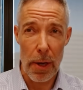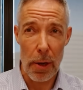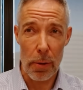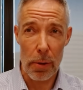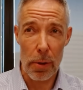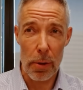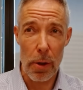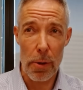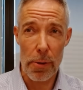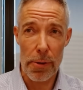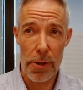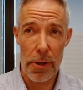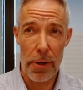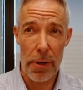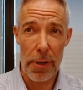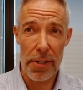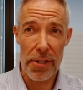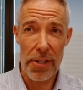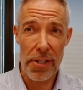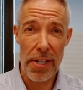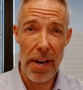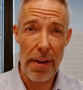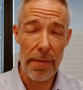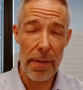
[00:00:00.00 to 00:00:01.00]
closer to
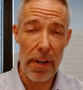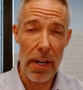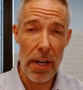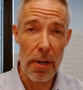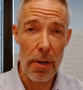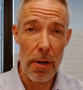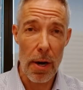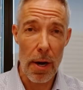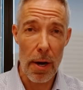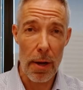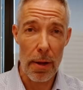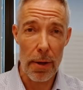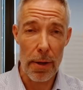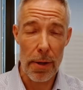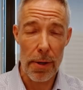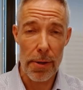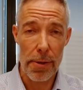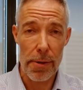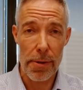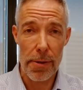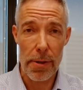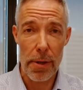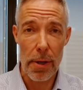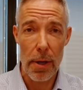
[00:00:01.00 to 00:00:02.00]

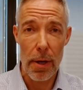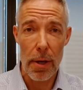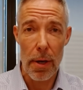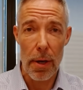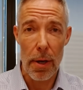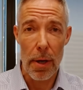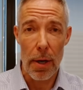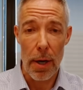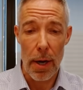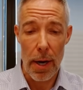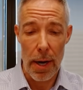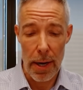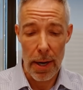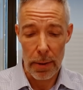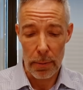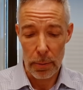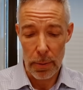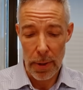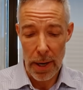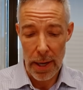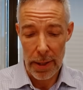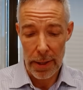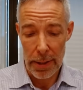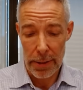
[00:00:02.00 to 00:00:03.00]
$70
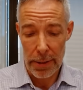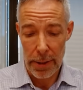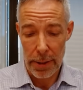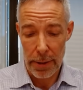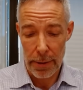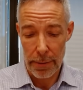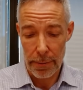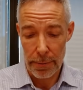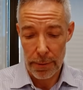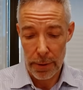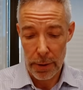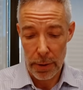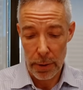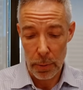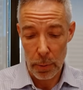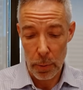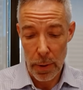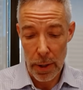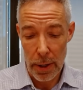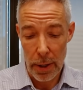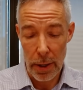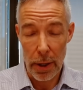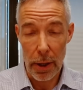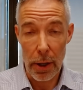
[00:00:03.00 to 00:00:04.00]
relative to
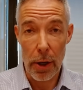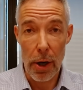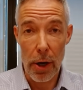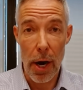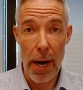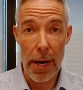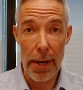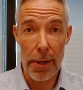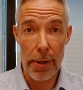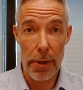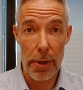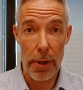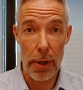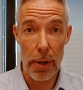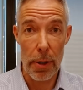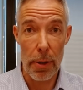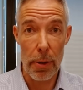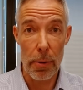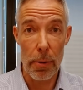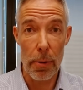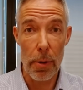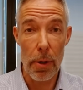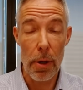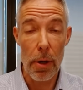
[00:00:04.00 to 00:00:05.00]
where it got
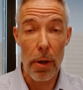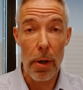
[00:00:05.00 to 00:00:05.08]
to